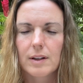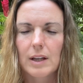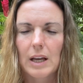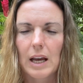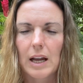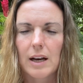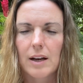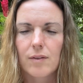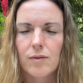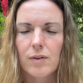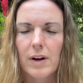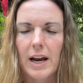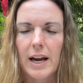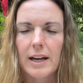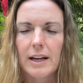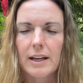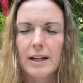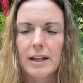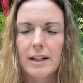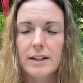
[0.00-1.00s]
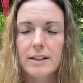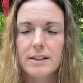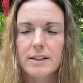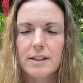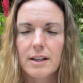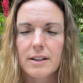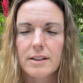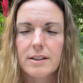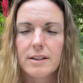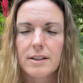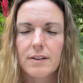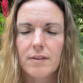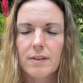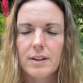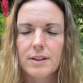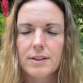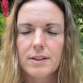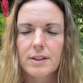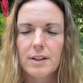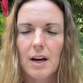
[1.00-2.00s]
And inviting in a sense of the
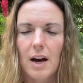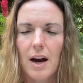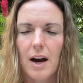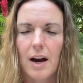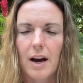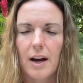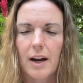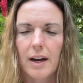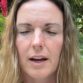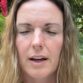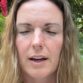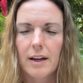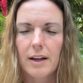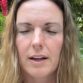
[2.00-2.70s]
sky